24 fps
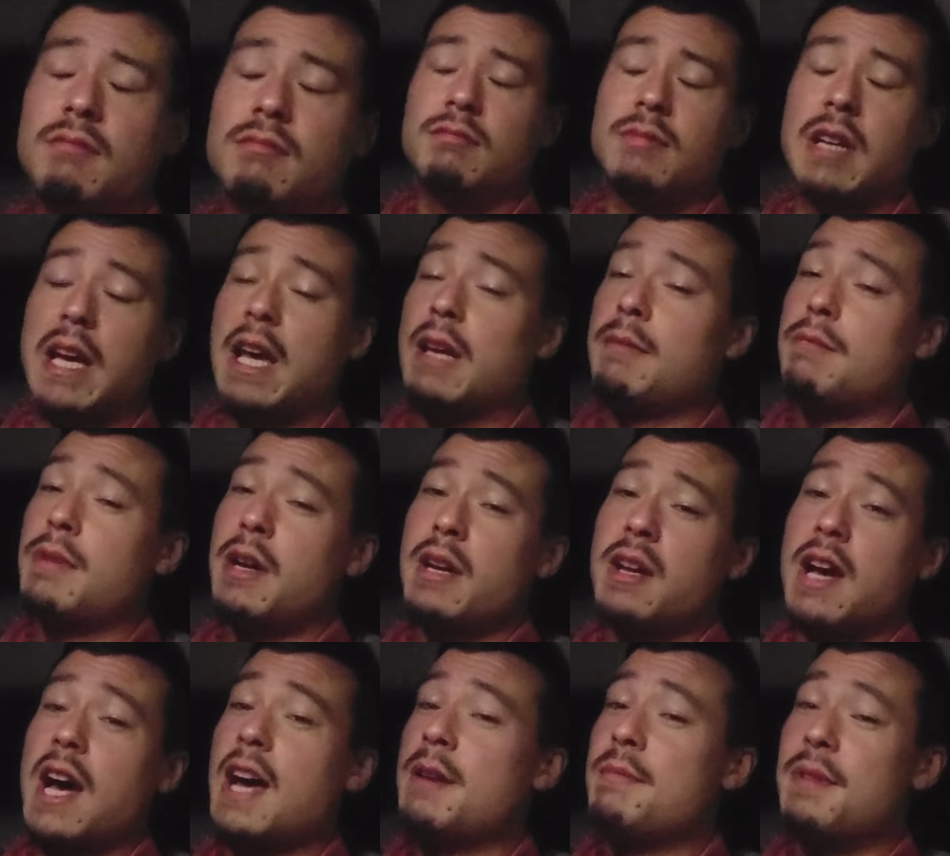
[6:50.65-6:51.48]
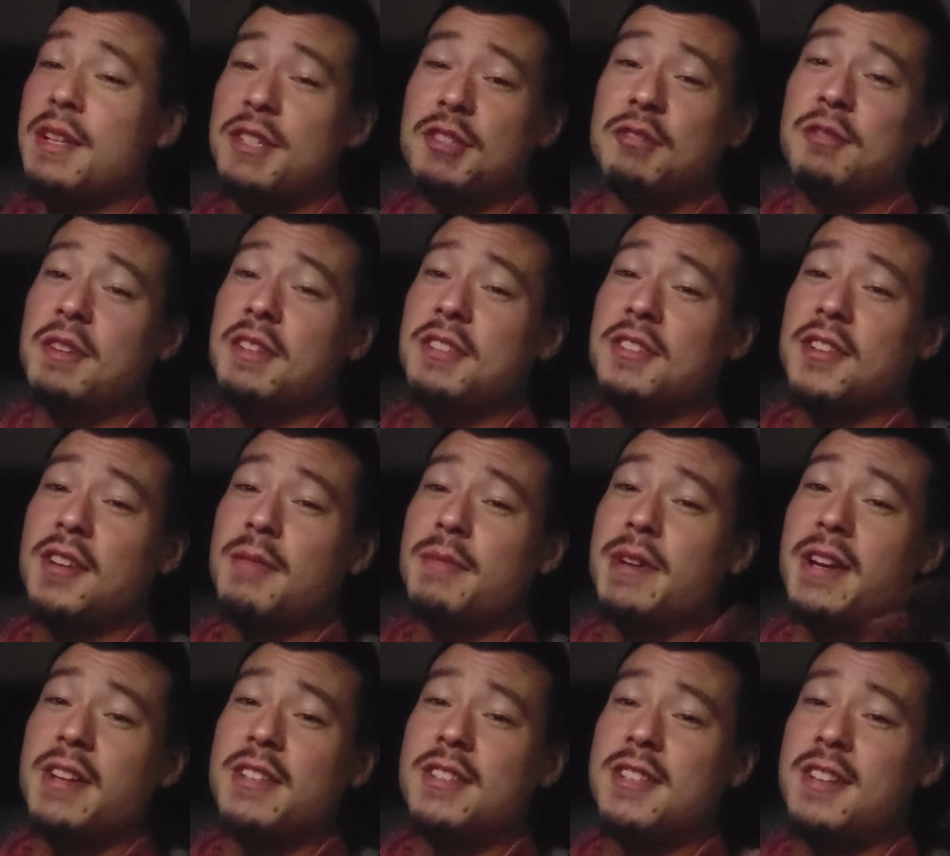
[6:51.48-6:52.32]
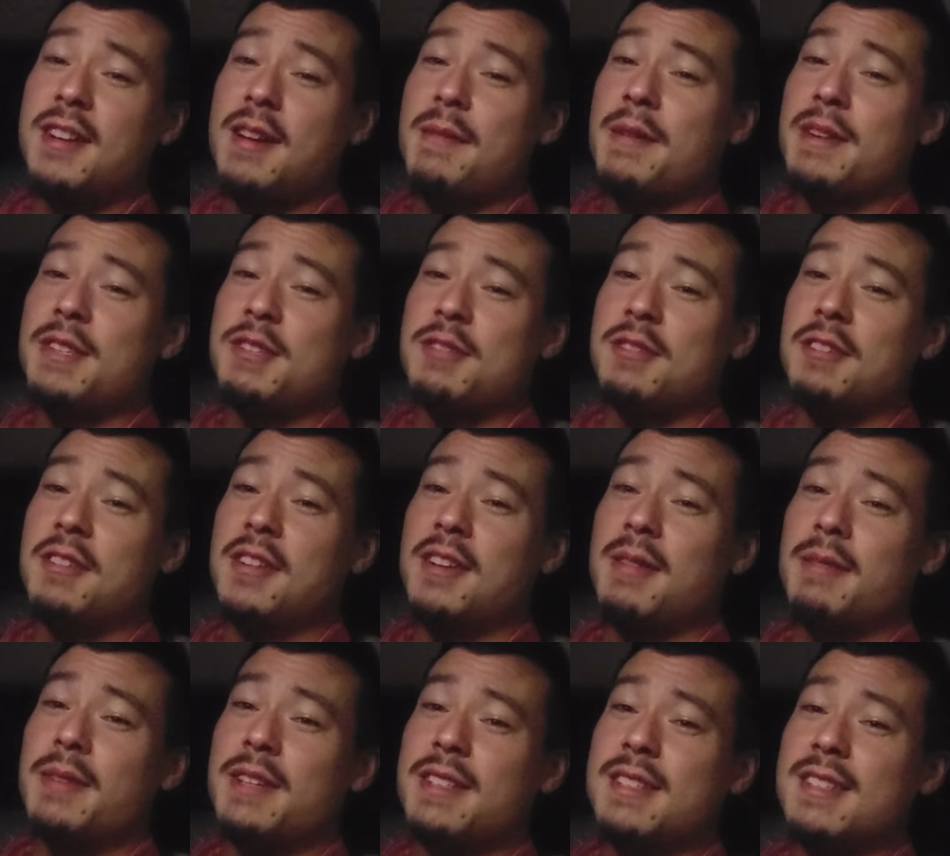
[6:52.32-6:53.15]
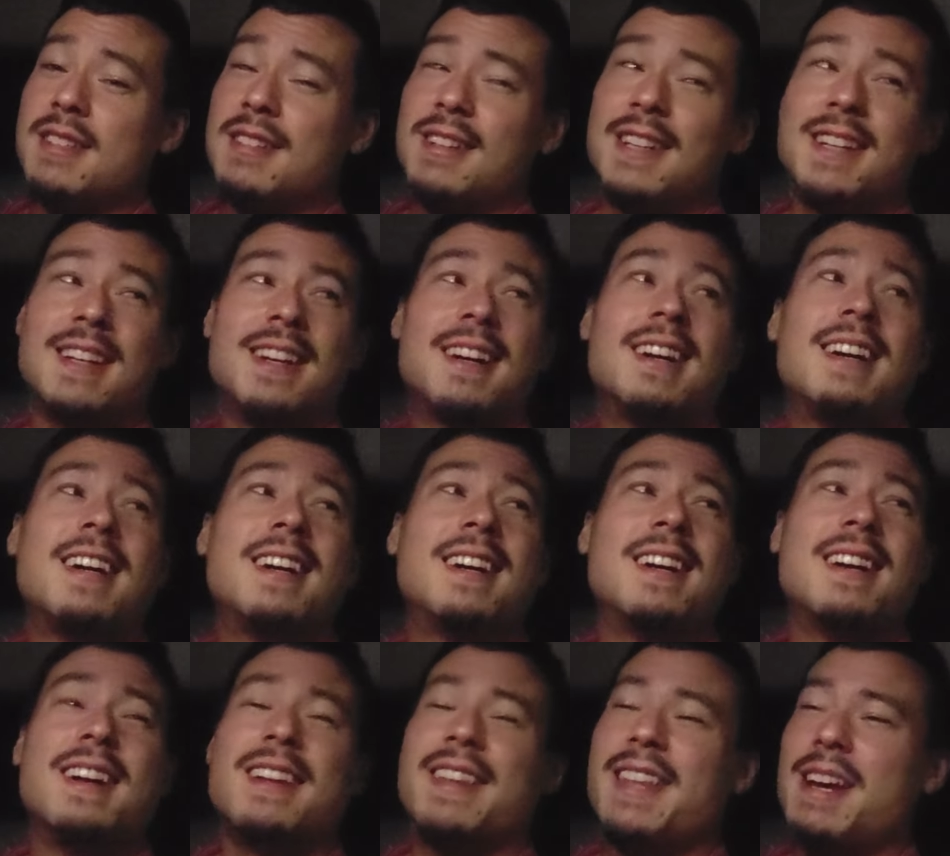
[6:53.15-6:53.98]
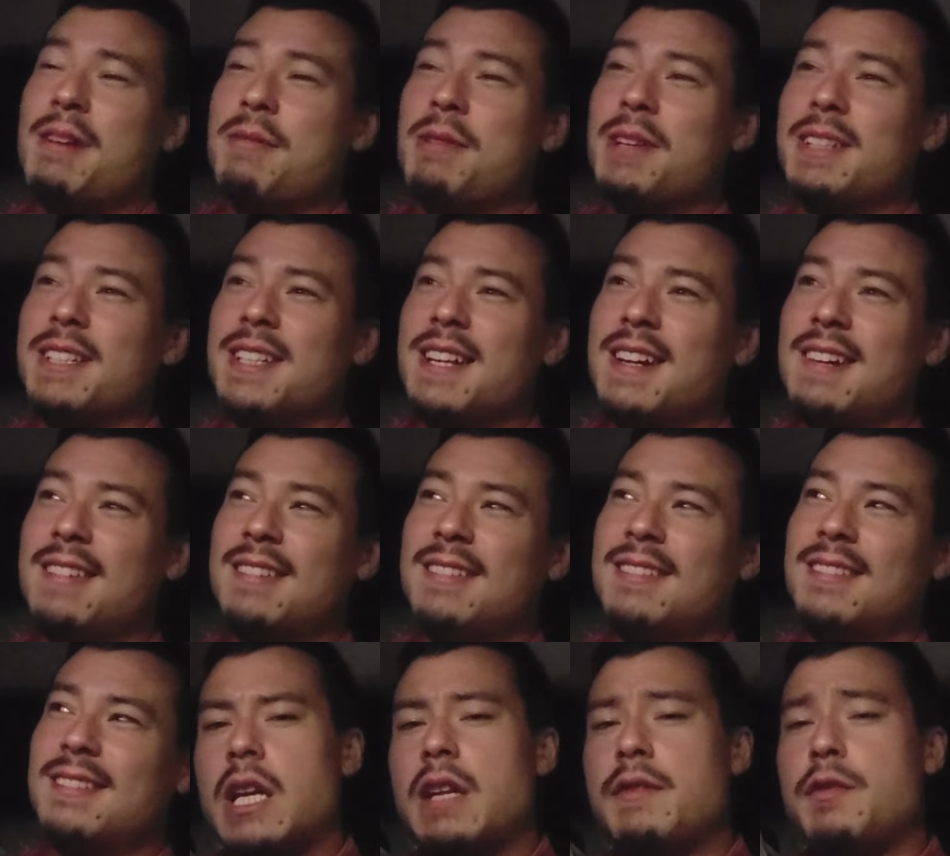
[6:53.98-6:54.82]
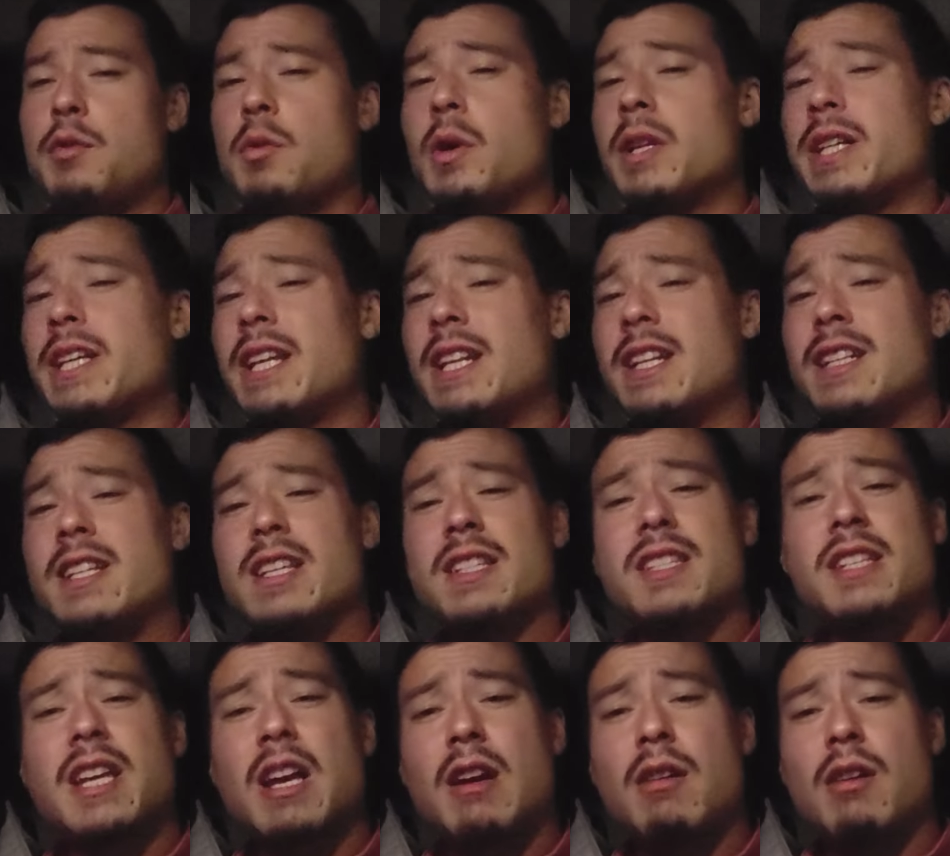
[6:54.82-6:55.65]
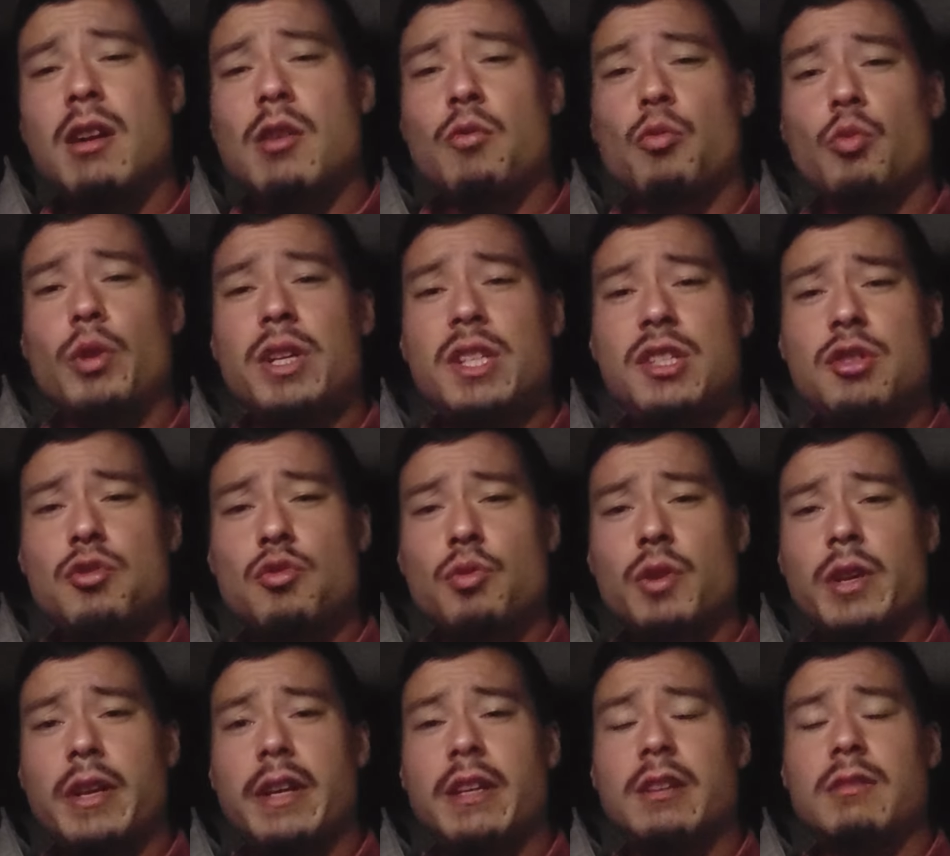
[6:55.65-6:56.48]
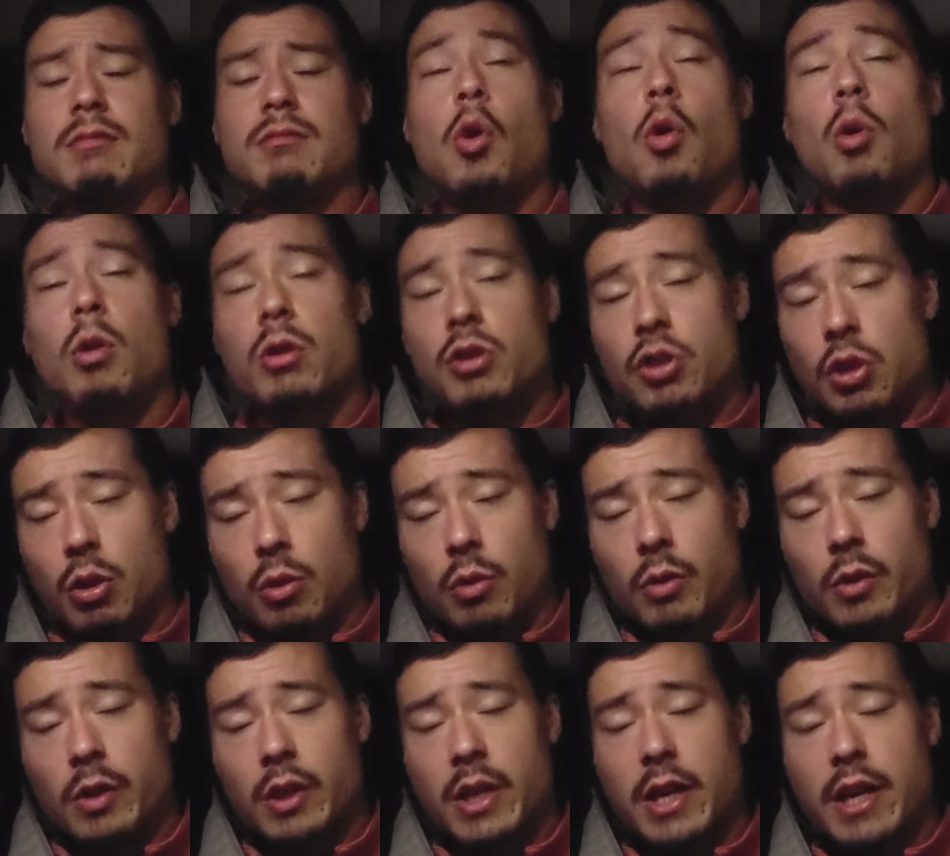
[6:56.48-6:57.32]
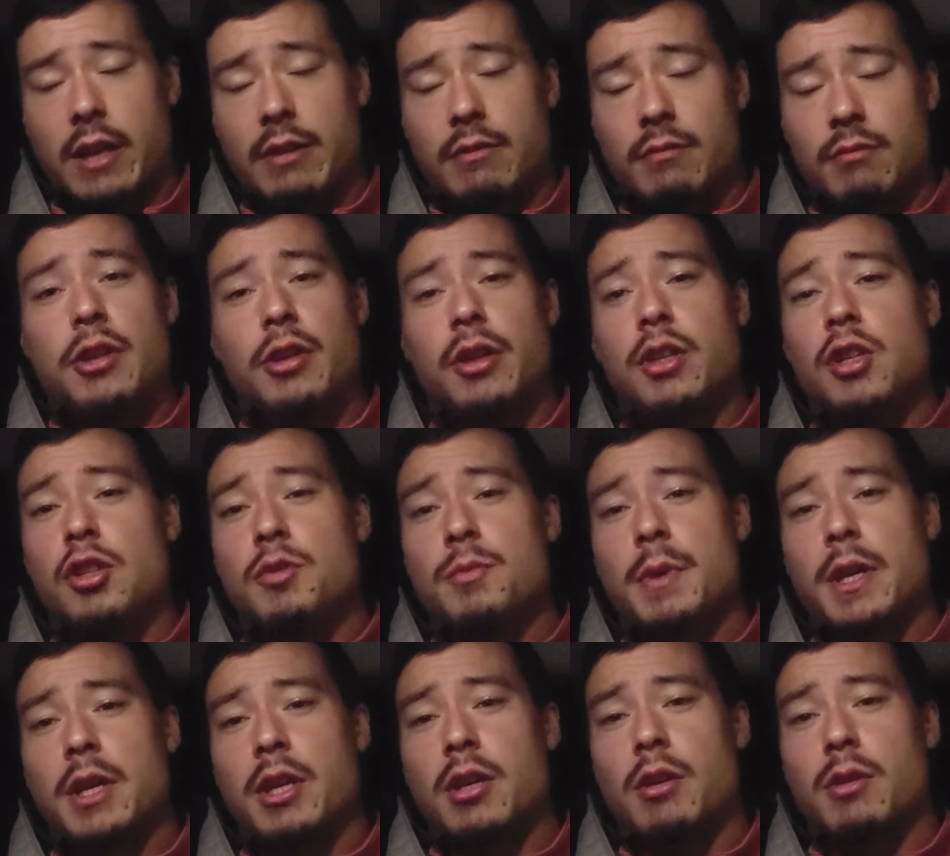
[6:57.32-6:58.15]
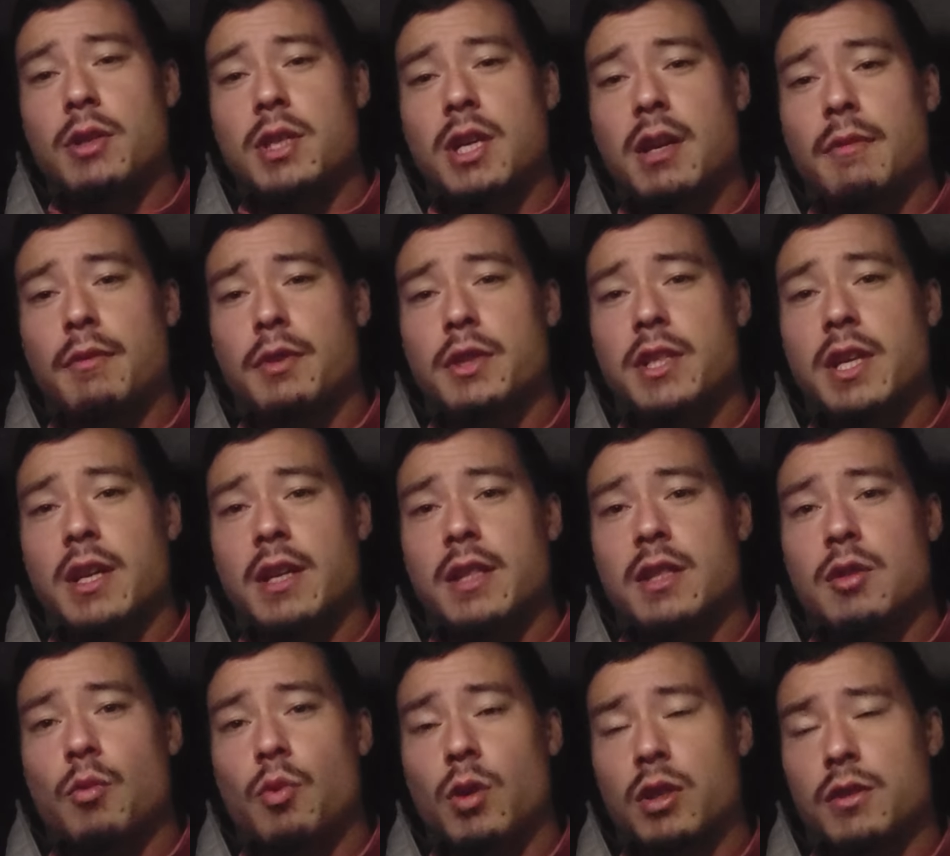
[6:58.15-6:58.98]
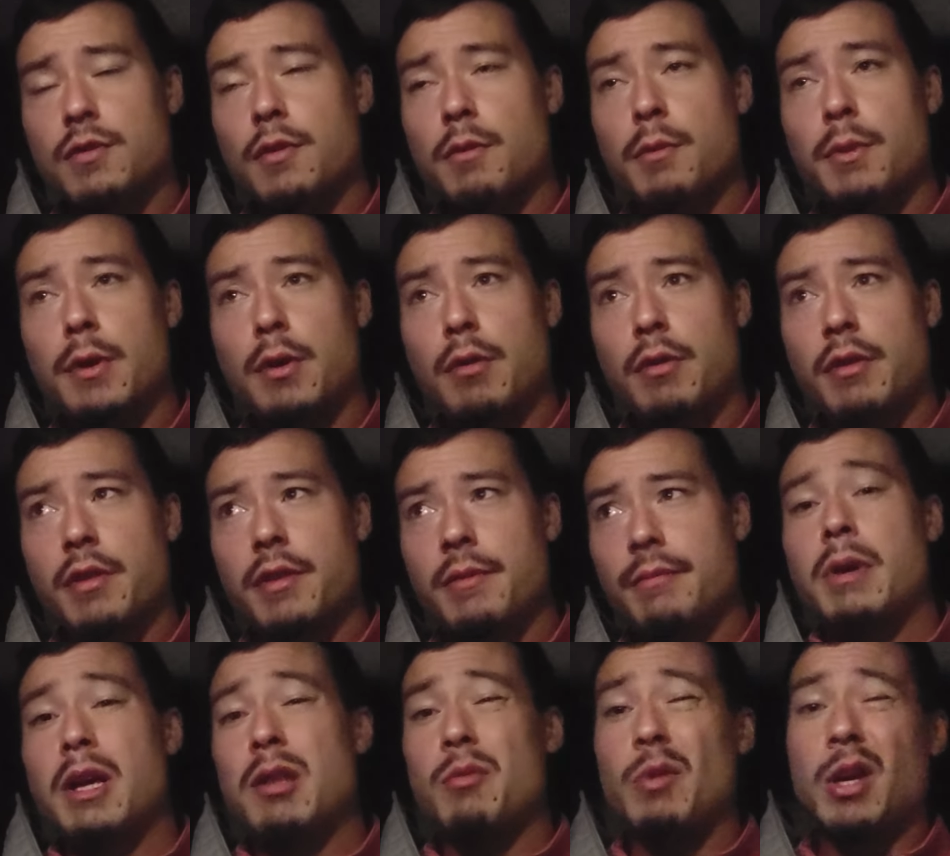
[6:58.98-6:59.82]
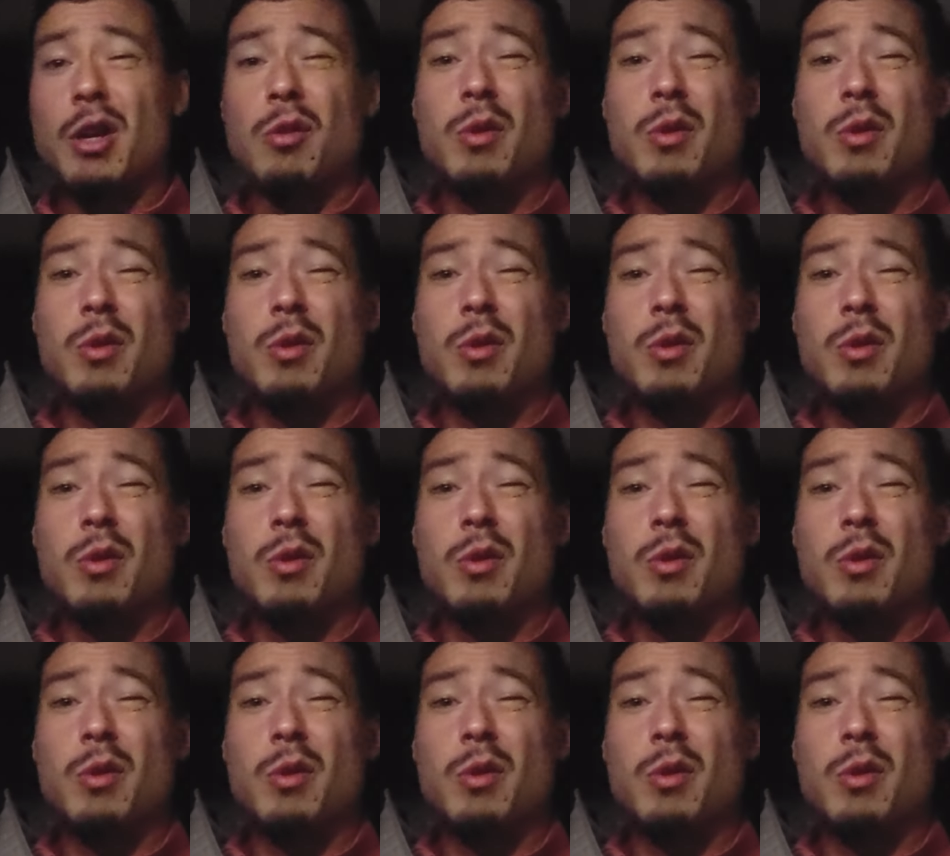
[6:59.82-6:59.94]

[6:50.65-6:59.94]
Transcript: I had my I had my strings on me. I just didn't have my stringer on me. So that worked out. And if you want to get a discount on ReString or Toroline, you can use my code Time for Tennis. It works for both. By the way,